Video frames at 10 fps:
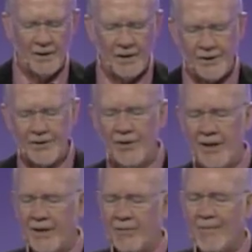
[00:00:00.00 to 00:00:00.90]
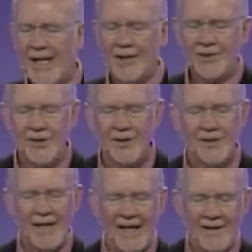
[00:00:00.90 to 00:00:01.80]
So that the merchants
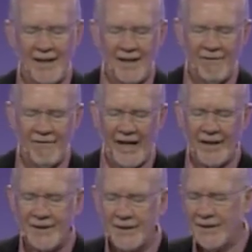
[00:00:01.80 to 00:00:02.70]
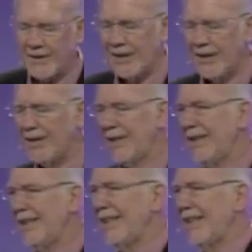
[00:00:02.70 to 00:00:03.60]
and the investors,
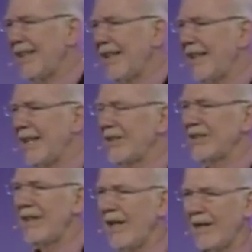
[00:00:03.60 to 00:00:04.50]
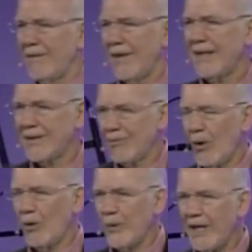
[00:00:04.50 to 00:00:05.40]
this is
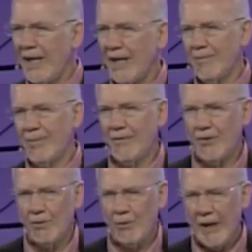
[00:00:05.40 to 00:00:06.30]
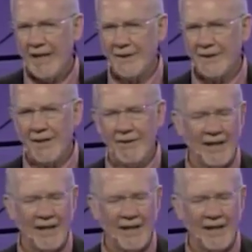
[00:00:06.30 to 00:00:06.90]
what we heard before we went to South